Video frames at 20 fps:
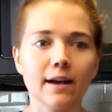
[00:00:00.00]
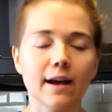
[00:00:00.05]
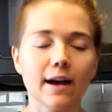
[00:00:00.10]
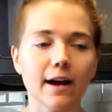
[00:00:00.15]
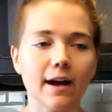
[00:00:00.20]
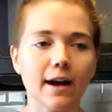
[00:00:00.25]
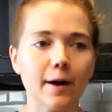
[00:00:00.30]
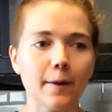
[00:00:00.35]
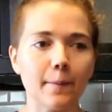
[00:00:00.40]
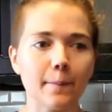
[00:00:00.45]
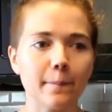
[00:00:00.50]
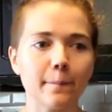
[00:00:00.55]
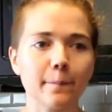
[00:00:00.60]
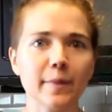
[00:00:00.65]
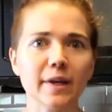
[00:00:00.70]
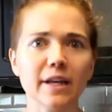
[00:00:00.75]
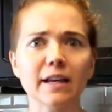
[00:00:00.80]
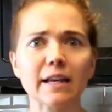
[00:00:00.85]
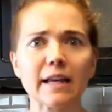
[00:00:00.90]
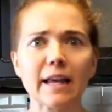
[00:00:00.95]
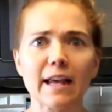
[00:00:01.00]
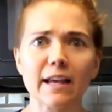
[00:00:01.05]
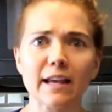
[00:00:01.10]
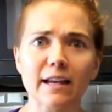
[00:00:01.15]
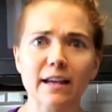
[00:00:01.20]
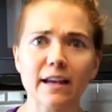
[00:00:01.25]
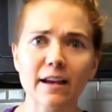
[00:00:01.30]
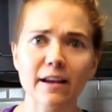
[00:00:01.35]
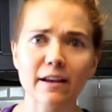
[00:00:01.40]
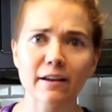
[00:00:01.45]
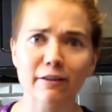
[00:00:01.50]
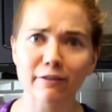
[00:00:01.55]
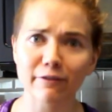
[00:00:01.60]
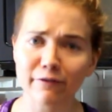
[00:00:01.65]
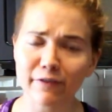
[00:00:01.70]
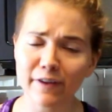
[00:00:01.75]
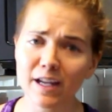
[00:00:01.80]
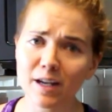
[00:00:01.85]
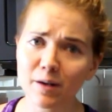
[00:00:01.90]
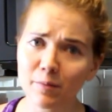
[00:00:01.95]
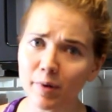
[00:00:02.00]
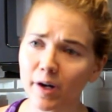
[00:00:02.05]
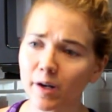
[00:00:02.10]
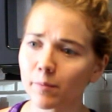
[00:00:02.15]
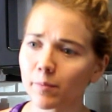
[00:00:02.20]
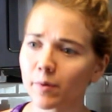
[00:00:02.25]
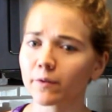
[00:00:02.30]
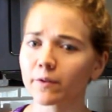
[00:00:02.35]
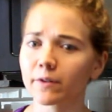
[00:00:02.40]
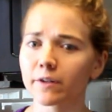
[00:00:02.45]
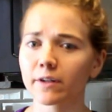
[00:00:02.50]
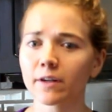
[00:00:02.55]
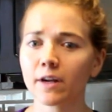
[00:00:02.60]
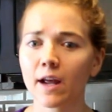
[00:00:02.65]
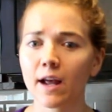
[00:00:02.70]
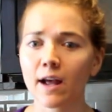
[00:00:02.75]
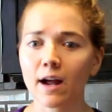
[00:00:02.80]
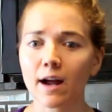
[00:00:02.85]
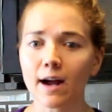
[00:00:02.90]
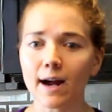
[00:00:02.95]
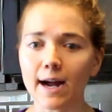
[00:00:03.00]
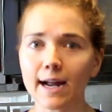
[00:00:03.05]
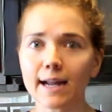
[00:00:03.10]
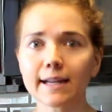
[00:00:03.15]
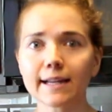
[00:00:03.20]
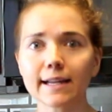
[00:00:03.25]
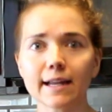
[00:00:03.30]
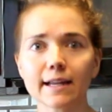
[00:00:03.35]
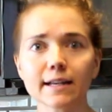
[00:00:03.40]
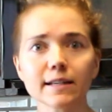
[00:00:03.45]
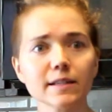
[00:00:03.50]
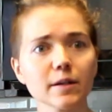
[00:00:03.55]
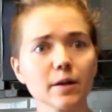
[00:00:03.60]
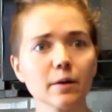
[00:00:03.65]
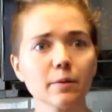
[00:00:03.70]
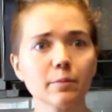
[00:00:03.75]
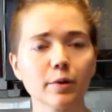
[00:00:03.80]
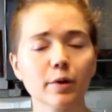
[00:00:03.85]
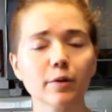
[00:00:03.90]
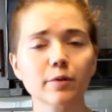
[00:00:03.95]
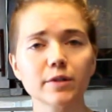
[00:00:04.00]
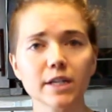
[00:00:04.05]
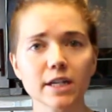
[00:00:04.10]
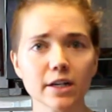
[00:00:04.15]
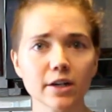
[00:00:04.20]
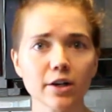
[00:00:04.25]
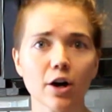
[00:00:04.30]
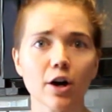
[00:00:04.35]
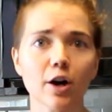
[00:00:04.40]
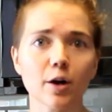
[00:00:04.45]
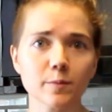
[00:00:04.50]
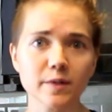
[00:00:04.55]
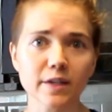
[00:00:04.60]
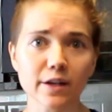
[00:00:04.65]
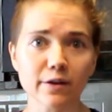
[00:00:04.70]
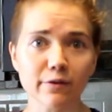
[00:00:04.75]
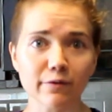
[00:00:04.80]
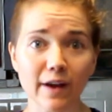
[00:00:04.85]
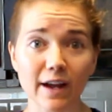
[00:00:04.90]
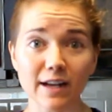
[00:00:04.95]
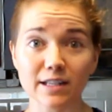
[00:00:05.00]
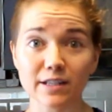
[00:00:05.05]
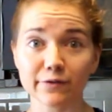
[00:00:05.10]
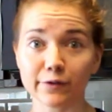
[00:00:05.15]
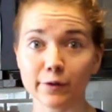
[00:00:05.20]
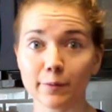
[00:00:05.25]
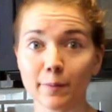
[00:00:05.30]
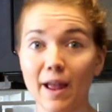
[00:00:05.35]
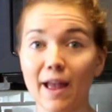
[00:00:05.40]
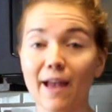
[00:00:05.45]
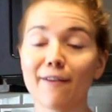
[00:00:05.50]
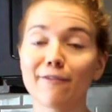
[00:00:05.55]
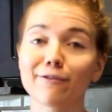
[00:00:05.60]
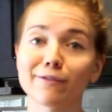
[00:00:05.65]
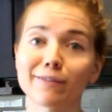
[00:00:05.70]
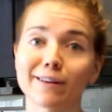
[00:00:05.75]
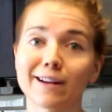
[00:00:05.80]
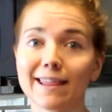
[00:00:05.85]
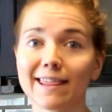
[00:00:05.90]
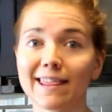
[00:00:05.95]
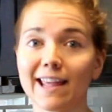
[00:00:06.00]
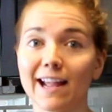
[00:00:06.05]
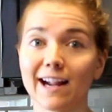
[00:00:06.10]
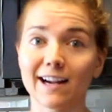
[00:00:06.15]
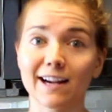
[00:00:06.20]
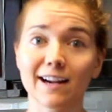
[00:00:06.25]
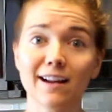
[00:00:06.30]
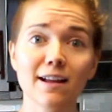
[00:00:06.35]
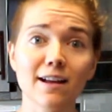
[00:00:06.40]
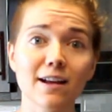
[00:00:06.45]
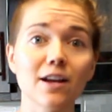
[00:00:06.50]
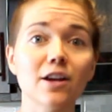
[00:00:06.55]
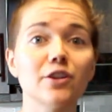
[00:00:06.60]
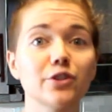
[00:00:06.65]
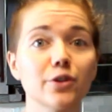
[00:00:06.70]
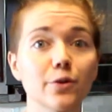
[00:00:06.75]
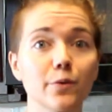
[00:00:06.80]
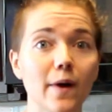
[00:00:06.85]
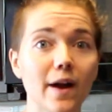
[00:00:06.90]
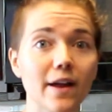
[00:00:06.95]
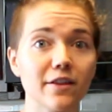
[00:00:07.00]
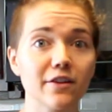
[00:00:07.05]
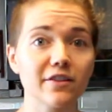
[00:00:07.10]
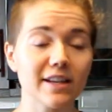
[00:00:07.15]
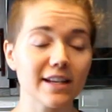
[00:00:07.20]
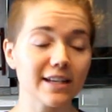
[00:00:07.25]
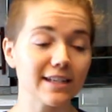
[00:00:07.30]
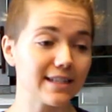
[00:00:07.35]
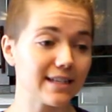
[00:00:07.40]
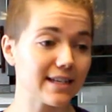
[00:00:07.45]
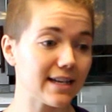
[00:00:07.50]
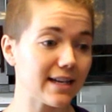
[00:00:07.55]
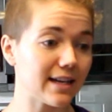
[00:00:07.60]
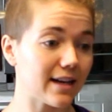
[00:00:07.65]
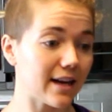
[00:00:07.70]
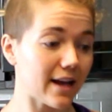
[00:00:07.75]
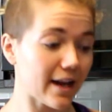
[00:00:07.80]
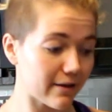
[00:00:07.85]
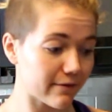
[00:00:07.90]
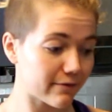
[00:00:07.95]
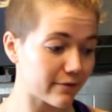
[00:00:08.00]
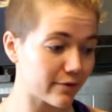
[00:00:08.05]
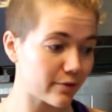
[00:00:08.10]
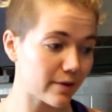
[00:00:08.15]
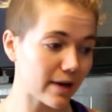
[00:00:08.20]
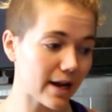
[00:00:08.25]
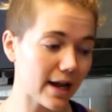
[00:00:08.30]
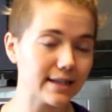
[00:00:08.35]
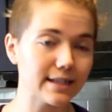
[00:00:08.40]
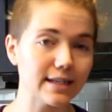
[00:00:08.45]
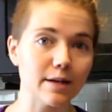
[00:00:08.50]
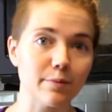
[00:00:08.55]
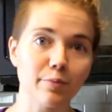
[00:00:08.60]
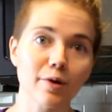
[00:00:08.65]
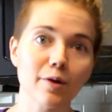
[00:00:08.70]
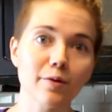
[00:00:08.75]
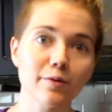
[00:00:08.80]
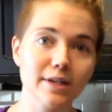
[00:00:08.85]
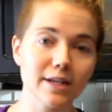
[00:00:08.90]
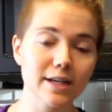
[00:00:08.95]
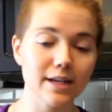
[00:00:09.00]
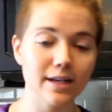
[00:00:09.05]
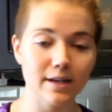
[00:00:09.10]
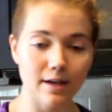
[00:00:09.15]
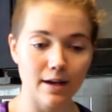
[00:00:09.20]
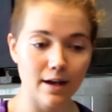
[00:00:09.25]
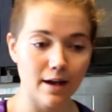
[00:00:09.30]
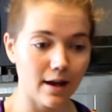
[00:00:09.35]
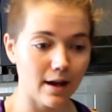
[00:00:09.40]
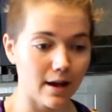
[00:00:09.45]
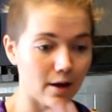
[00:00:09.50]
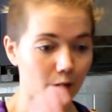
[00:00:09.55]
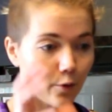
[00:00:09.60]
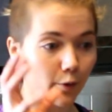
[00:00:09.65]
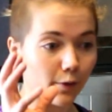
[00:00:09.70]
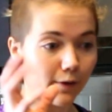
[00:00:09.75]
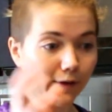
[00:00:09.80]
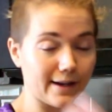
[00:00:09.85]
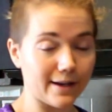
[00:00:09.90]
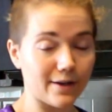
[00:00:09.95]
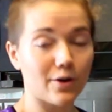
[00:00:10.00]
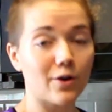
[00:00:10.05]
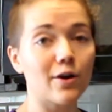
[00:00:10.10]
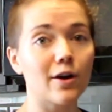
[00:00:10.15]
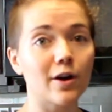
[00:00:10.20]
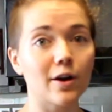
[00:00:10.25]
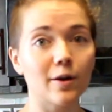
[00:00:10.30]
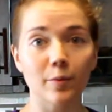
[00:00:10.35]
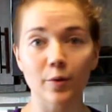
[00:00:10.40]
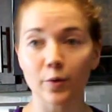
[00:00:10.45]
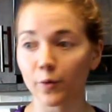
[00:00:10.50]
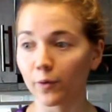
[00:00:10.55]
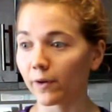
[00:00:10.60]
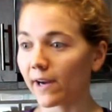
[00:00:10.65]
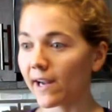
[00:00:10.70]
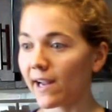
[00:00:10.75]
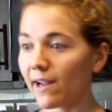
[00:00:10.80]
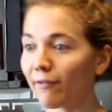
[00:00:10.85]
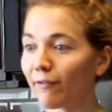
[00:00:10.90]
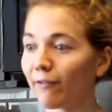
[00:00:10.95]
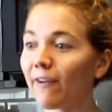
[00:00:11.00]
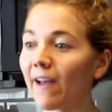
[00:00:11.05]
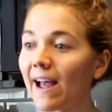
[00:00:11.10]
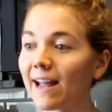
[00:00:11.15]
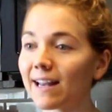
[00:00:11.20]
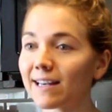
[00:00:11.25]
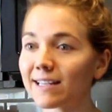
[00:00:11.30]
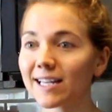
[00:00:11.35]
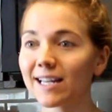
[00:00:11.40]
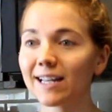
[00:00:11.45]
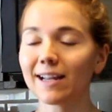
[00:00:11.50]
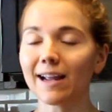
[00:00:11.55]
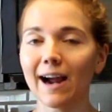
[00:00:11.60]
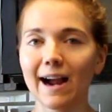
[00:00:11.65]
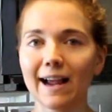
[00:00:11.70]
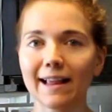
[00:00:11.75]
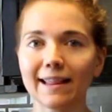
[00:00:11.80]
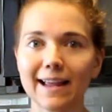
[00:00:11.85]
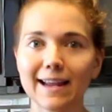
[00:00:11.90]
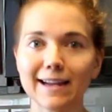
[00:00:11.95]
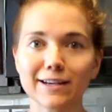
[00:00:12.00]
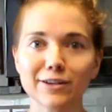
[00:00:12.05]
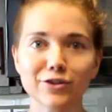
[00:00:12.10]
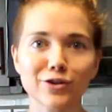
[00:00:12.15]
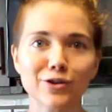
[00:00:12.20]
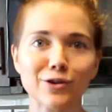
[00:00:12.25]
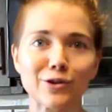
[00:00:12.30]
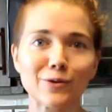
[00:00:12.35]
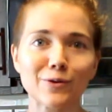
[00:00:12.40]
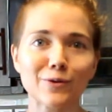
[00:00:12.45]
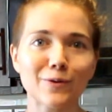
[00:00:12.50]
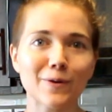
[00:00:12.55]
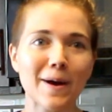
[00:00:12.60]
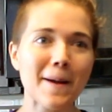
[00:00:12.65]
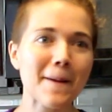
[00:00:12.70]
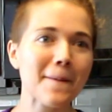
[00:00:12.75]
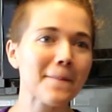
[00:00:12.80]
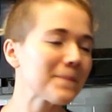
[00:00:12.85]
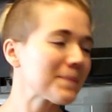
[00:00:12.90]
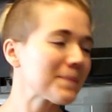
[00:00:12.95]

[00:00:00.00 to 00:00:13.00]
um, being a vegan bodybuilder I get protein, carbs, and fats from everything. So rather than seeing a food as a protein or a carb or a fat, I like to